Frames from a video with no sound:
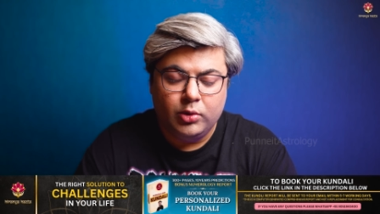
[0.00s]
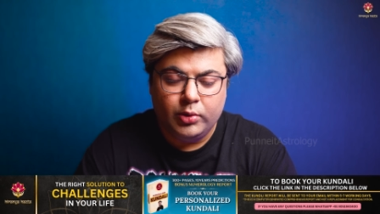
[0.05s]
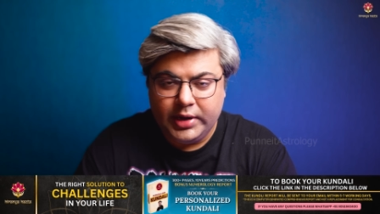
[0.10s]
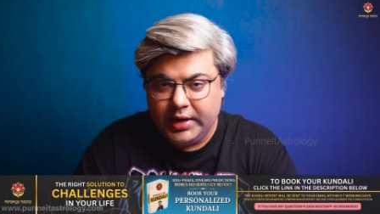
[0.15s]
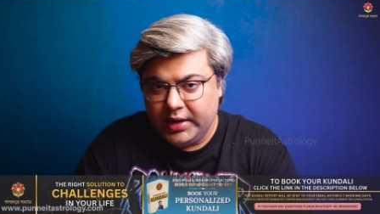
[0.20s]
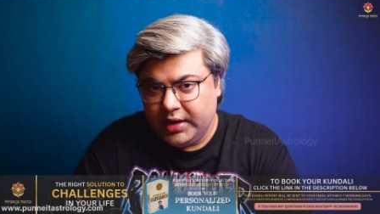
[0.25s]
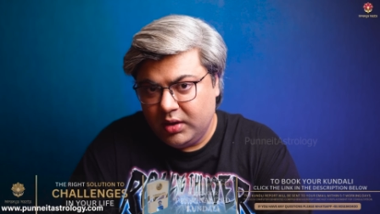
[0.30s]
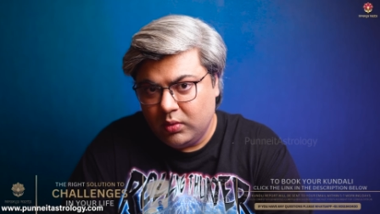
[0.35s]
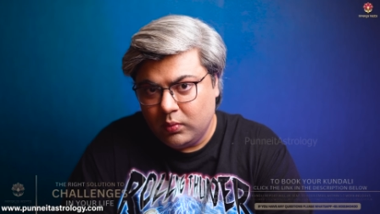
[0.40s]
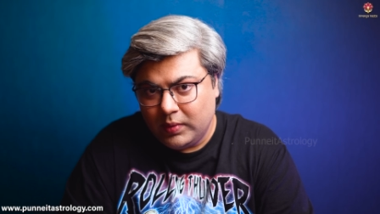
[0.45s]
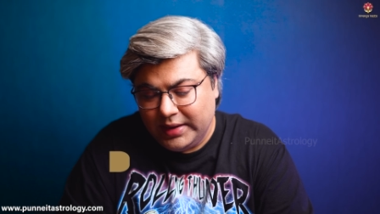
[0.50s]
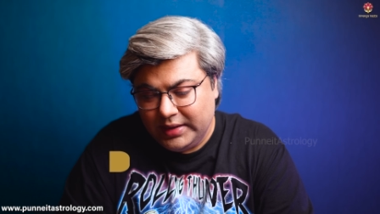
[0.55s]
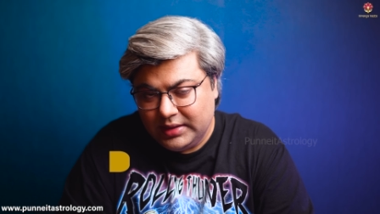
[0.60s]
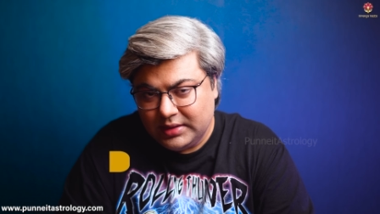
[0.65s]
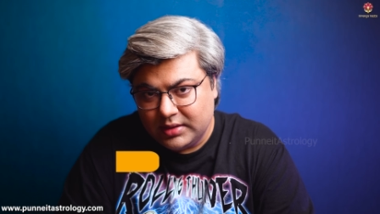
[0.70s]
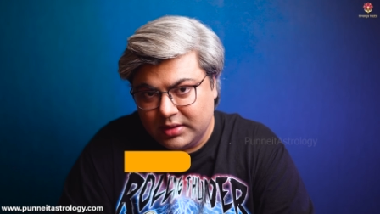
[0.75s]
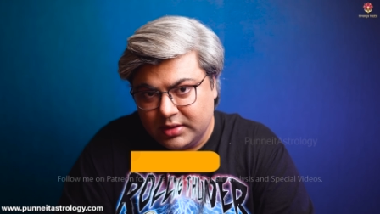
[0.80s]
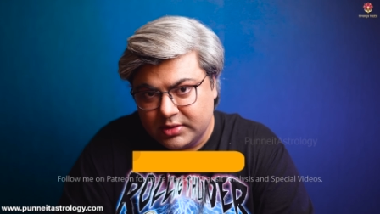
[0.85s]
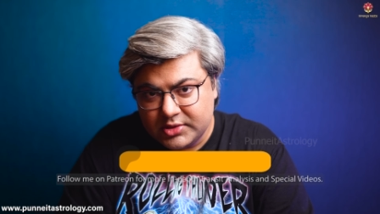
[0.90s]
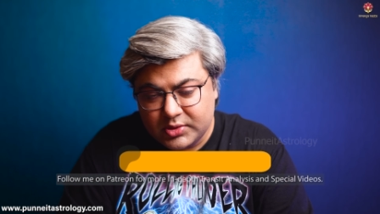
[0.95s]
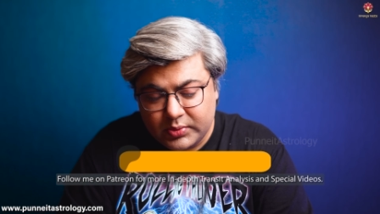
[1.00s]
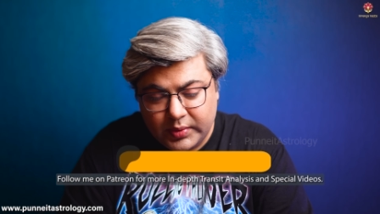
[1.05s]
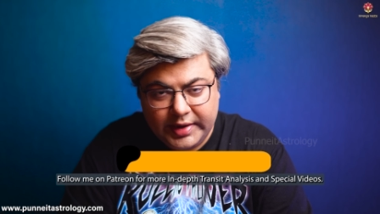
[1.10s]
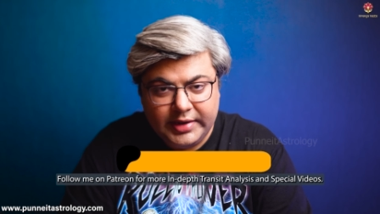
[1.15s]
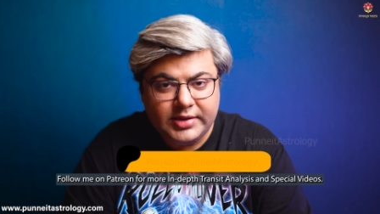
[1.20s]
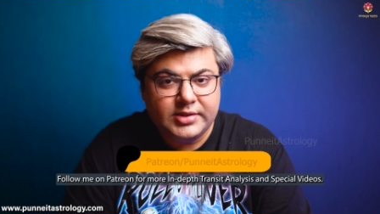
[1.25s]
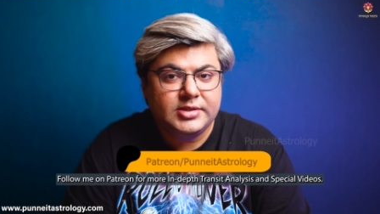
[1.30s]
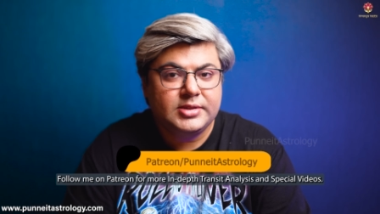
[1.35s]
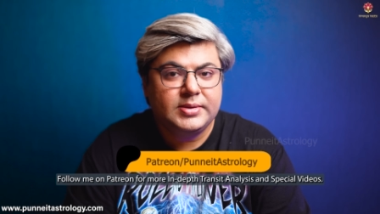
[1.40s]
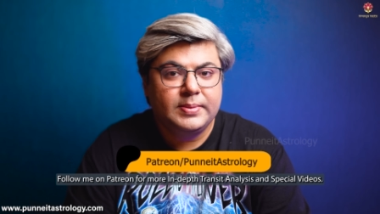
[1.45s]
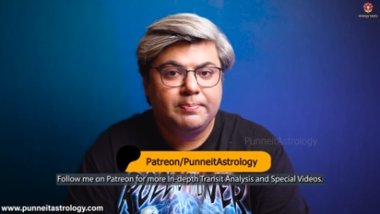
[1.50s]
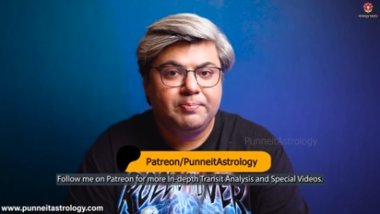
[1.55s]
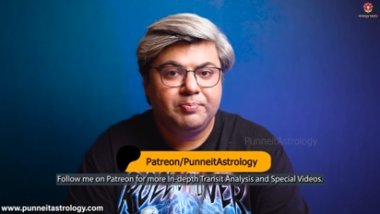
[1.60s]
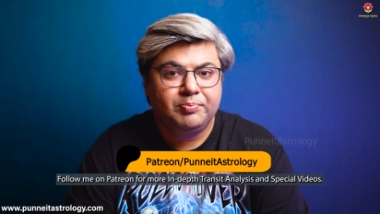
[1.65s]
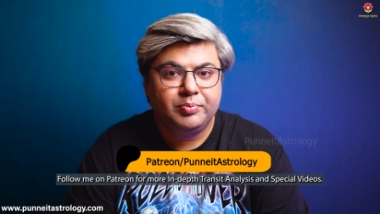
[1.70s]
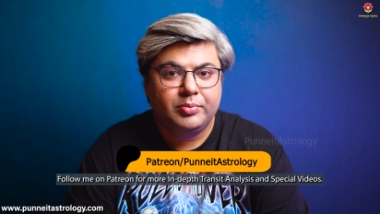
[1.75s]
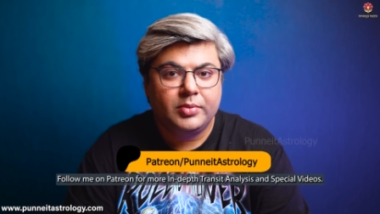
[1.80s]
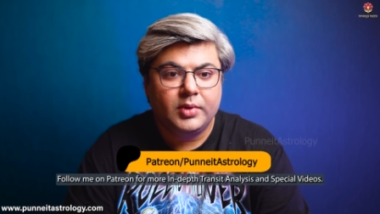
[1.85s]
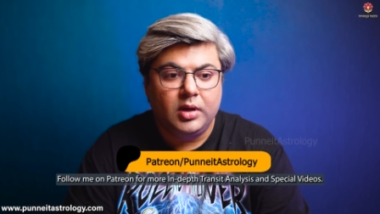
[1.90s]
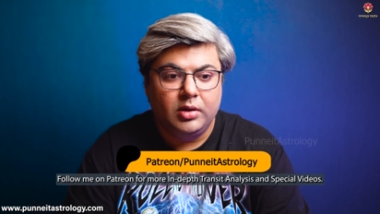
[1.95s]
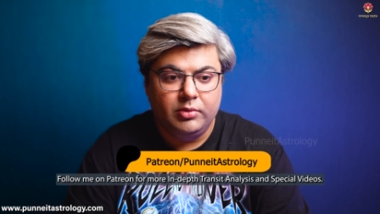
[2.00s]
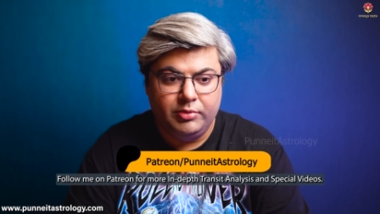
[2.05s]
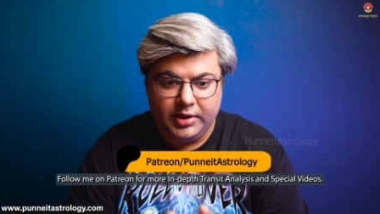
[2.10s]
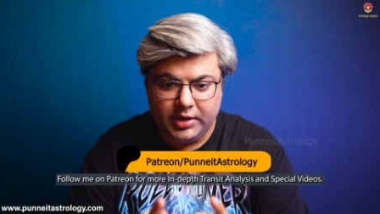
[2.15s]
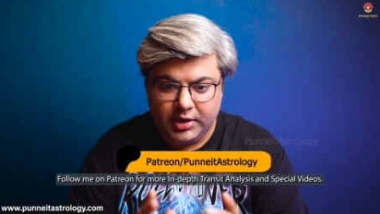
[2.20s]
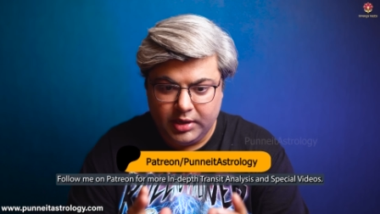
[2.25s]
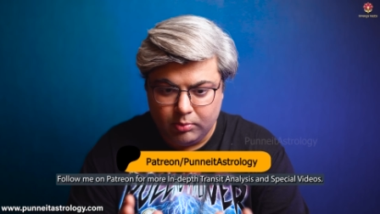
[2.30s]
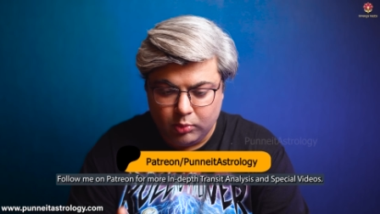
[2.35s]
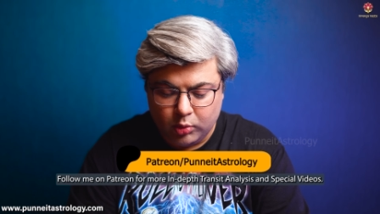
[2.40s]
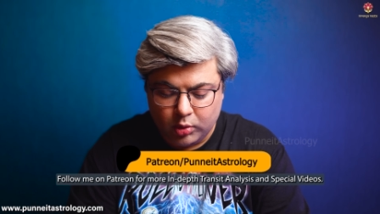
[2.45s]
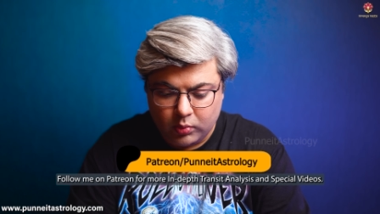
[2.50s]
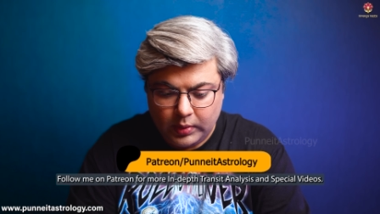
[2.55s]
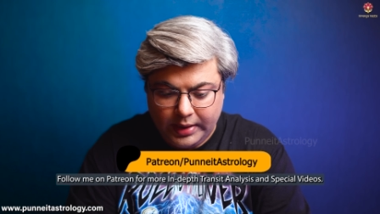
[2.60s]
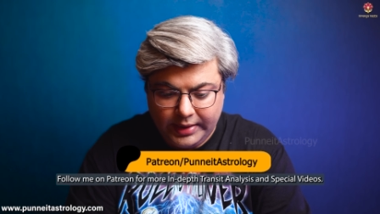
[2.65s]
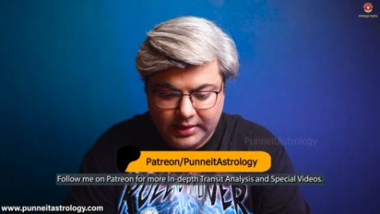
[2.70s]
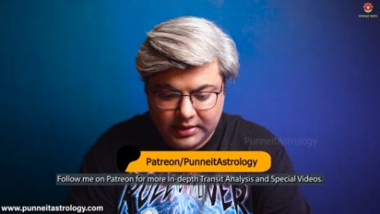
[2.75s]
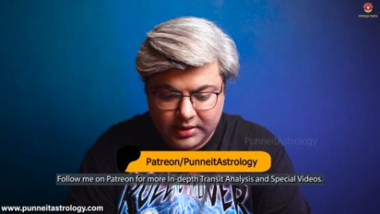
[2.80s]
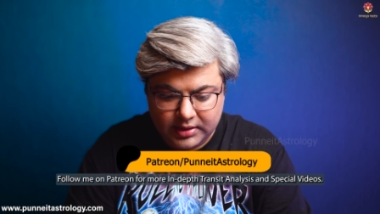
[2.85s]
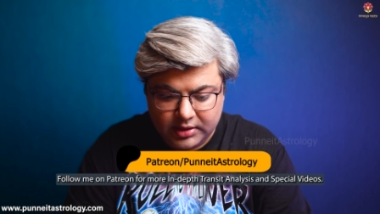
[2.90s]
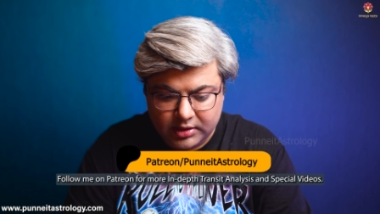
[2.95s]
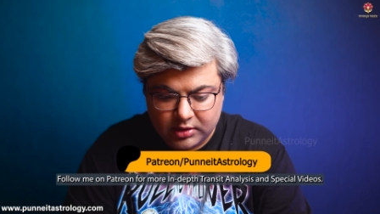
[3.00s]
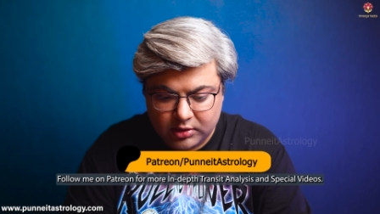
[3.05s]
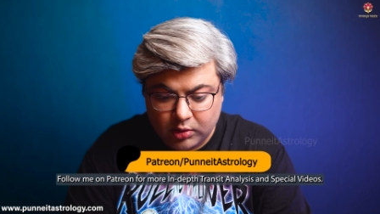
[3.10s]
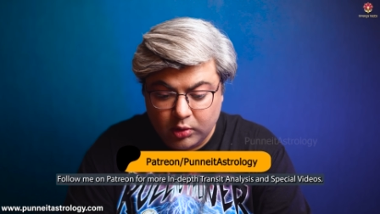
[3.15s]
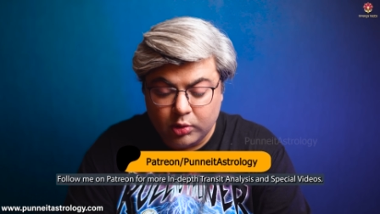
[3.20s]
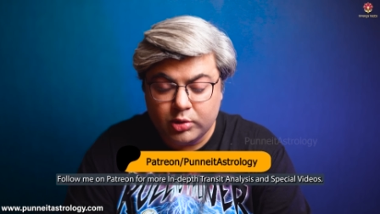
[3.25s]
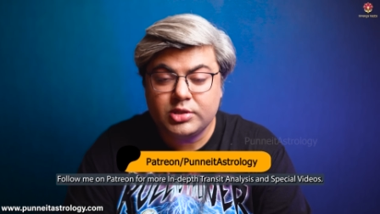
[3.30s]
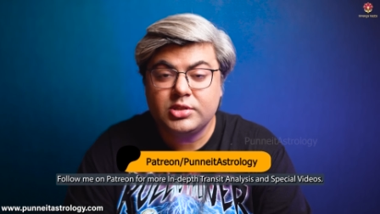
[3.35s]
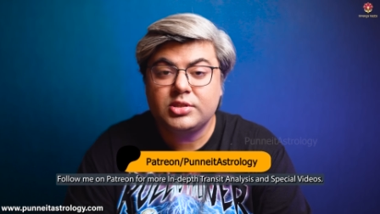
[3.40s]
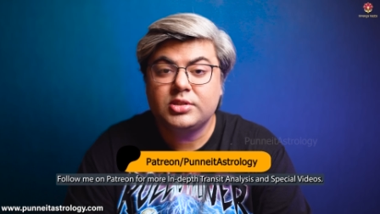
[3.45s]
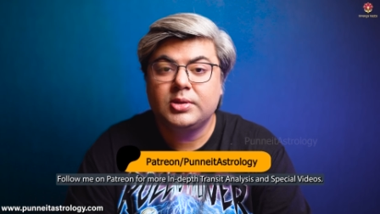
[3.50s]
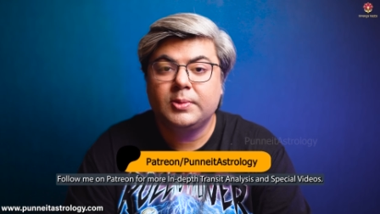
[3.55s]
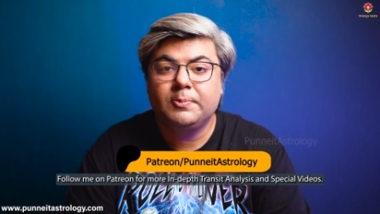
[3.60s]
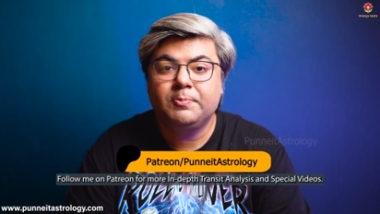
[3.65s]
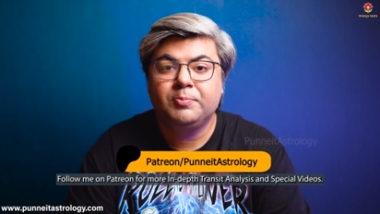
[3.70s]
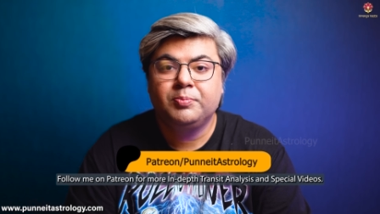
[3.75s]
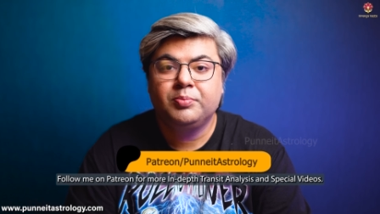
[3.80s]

donating white color sweets, wearing more white color clothes,